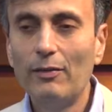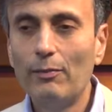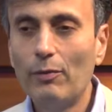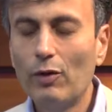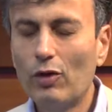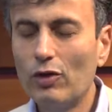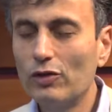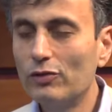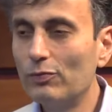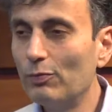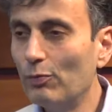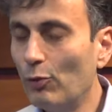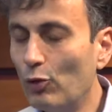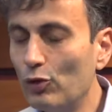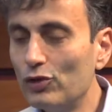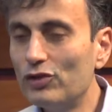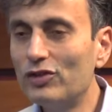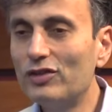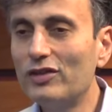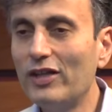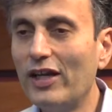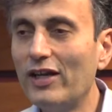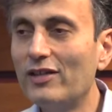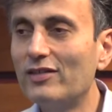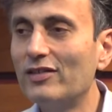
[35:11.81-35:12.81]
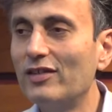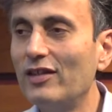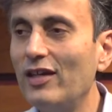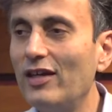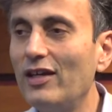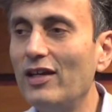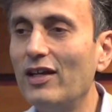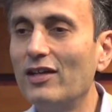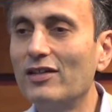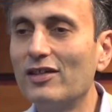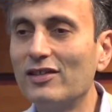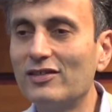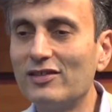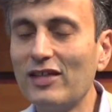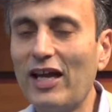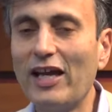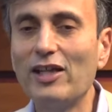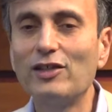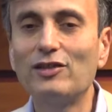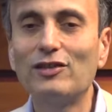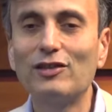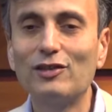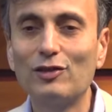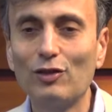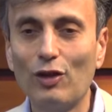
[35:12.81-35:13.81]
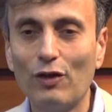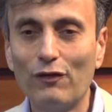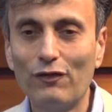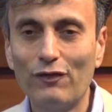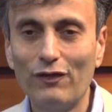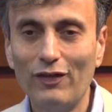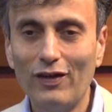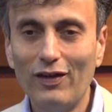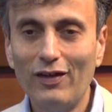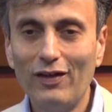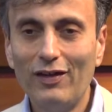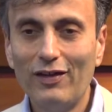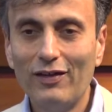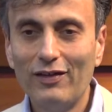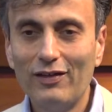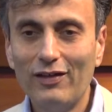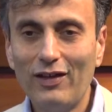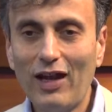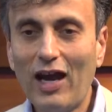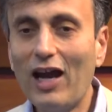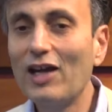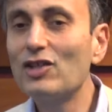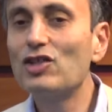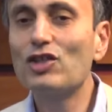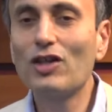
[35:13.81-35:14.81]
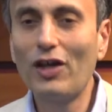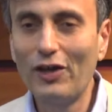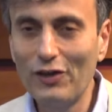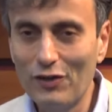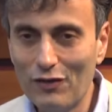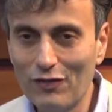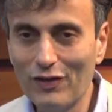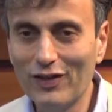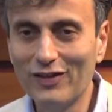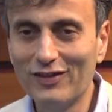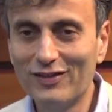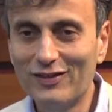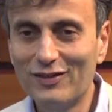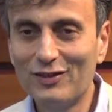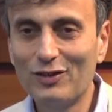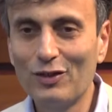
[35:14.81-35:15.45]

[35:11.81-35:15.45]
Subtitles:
because most states in India are the sizes of large countries.